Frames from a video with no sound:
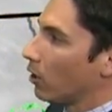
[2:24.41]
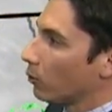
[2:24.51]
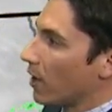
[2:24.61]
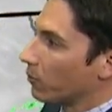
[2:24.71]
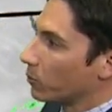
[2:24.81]
all the
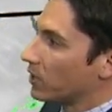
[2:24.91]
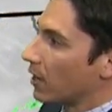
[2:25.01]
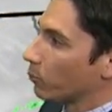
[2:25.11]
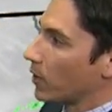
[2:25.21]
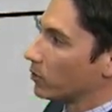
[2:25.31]
way from
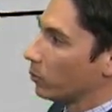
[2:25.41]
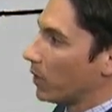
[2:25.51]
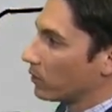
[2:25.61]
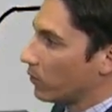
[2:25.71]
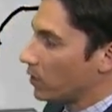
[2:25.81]
southwestern
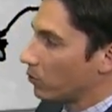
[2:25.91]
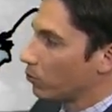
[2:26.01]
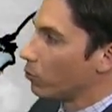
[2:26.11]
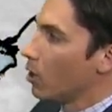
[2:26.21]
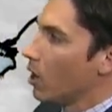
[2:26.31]
Pennsylvania
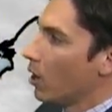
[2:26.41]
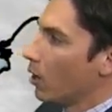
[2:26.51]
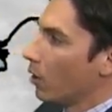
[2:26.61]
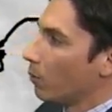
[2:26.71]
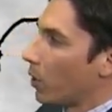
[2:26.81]
through
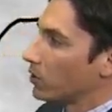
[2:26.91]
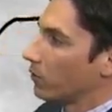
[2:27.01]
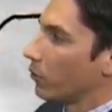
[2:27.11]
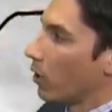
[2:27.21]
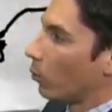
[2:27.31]
parts
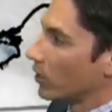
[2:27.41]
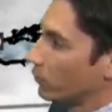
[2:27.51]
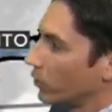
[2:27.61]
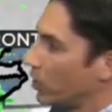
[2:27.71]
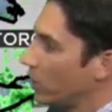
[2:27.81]
of West
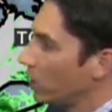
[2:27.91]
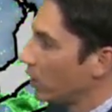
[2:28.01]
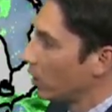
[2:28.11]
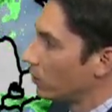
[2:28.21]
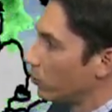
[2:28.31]
Virginia
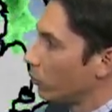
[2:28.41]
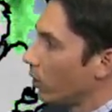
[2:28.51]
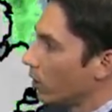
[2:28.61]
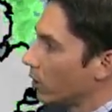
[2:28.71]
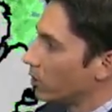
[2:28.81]
into
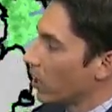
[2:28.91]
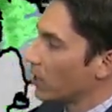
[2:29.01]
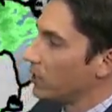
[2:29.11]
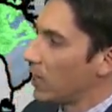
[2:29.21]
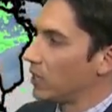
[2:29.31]

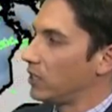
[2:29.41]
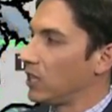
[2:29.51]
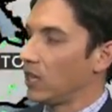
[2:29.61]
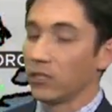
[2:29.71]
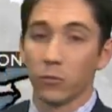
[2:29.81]
Kentucky,
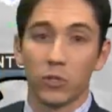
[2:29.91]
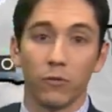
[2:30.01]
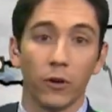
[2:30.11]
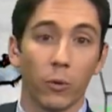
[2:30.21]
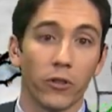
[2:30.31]
Tennessee, and some
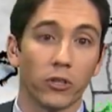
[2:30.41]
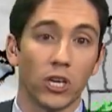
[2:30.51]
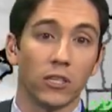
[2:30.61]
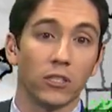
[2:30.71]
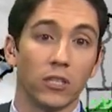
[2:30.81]
severe weather
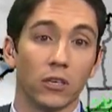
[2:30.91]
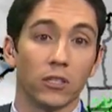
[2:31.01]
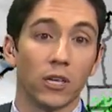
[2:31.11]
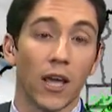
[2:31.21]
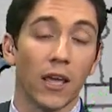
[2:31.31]
chances here
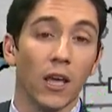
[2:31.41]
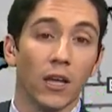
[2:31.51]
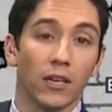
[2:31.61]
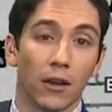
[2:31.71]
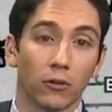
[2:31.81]
tonight
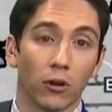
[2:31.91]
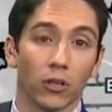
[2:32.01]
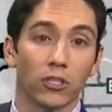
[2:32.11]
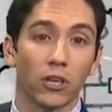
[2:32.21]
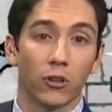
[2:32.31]
down
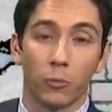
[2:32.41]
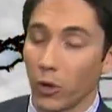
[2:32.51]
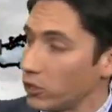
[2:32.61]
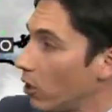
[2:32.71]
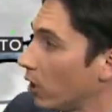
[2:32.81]
across southern
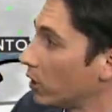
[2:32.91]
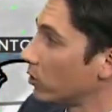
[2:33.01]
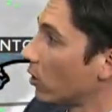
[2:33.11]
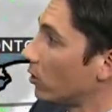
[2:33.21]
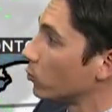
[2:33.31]
parts of
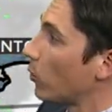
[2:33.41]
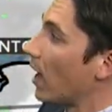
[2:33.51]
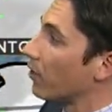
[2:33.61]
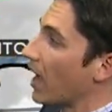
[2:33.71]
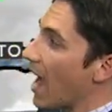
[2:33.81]
Arkansas as
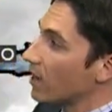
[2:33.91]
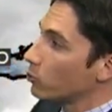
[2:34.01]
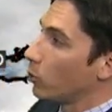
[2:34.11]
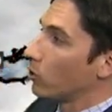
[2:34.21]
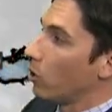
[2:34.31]
well. The
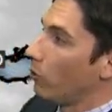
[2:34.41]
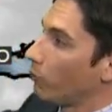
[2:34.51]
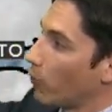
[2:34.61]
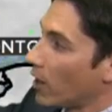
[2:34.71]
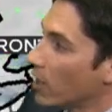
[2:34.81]
actual cold
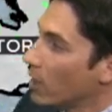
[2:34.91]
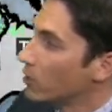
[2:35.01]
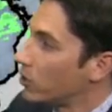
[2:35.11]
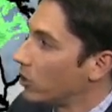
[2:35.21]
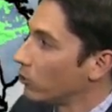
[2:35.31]
front
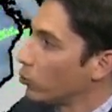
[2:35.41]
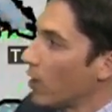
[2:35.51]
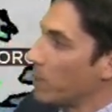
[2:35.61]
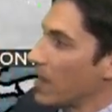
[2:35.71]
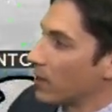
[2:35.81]
still
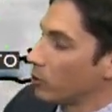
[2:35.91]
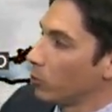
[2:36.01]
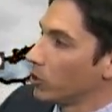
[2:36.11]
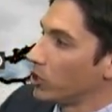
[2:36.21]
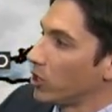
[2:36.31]
draped out
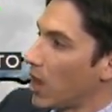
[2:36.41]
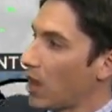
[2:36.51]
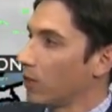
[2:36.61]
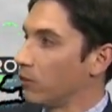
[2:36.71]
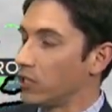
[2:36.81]
towards
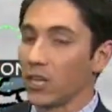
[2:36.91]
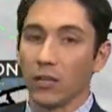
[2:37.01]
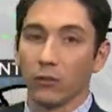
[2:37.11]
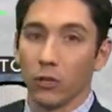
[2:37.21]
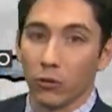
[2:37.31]
Chicago and
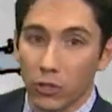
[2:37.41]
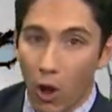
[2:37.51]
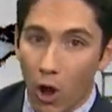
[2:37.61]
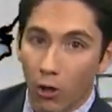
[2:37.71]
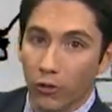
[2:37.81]
St. Louis. So
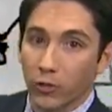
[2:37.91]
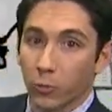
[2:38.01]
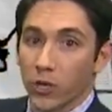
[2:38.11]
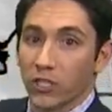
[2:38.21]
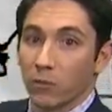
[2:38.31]
all this
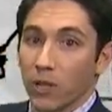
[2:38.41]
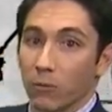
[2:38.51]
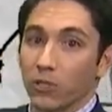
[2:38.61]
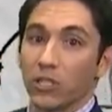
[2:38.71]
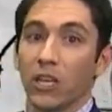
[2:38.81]
precip that
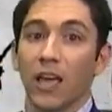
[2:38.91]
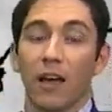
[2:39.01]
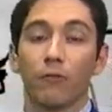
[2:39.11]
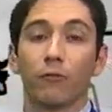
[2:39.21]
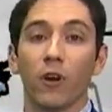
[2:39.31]
we're seeing
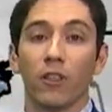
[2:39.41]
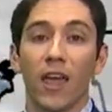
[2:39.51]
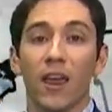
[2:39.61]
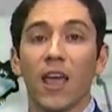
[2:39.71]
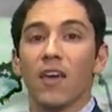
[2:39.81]
out in front of
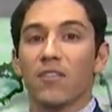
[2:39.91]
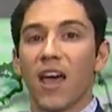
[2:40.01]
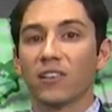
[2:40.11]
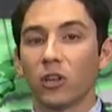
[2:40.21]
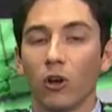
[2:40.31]
that,
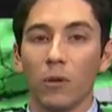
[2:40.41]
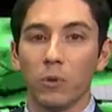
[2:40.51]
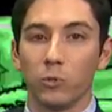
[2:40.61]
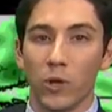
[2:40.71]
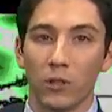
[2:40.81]
that's all in
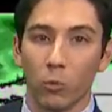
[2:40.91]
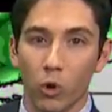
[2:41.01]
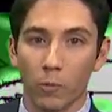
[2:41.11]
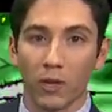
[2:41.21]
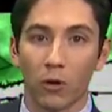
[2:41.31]
between the
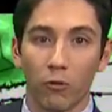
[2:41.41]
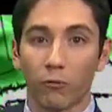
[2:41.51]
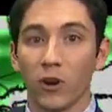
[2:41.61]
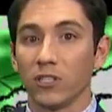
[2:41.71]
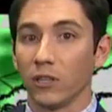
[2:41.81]
warm and cold
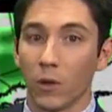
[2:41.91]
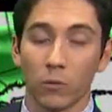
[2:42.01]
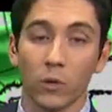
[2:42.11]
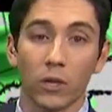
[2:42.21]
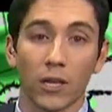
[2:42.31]
fronts, and what
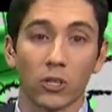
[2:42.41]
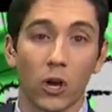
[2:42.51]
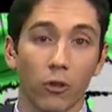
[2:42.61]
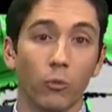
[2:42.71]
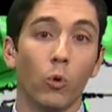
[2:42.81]
we like to
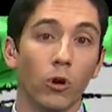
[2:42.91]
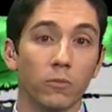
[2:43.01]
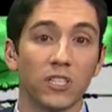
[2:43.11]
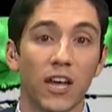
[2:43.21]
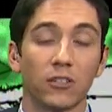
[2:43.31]
call the warm
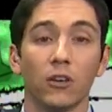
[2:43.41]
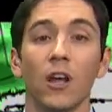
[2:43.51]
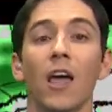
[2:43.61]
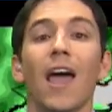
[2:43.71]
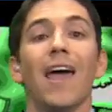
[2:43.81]
sector.
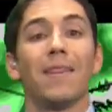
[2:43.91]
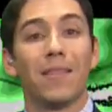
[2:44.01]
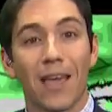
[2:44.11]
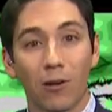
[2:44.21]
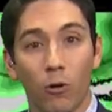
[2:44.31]
And then
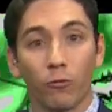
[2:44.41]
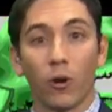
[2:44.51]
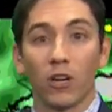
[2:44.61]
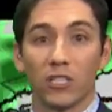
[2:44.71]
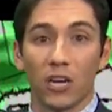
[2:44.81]
that cold
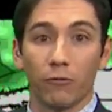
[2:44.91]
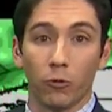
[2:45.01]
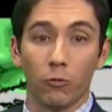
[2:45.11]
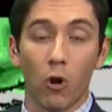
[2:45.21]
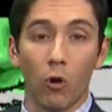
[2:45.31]
front itself
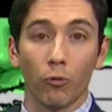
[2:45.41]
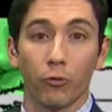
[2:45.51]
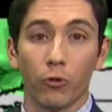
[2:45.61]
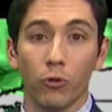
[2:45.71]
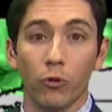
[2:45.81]
will roll
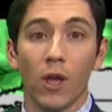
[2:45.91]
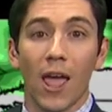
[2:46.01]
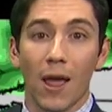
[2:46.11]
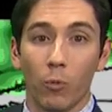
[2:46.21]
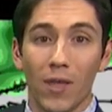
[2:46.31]
through.
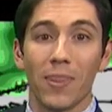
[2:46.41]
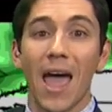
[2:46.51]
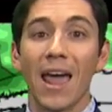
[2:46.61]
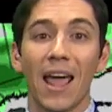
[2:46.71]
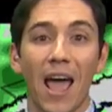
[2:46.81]
And when
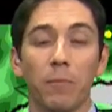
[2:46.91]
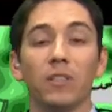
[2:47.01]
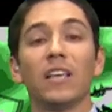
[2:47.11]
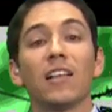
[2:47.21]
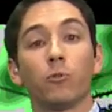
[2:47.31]
that
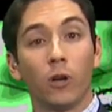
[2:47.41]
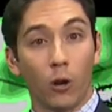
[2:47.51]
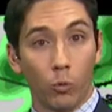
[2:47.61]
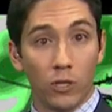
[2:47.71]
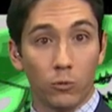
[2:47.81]
happens, that's when
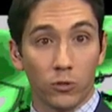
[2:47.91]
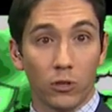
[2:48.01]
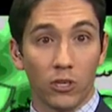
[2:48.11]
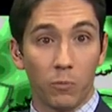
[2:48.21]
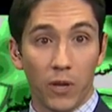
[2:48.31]
our winds will
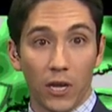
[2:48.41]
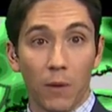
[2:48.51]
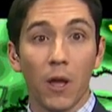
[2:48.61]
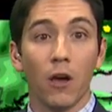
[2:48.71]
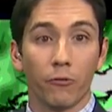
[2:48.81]
start to pick
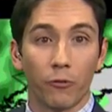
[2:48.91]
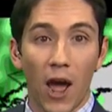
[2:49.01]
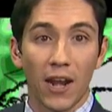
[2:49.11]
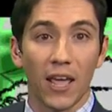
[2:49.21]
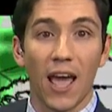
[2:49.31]
up
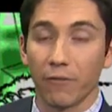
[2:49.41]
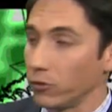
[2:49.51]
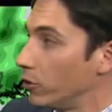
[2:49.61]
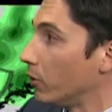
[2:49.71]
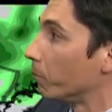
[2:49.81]
Friday
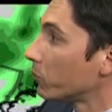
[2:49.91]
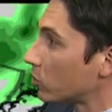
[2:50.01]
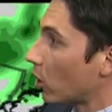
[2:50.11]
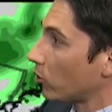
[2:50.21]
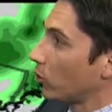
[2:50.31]
afternoon. Let's
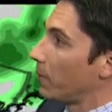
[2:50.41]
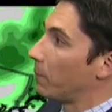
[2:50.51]
talk a little bit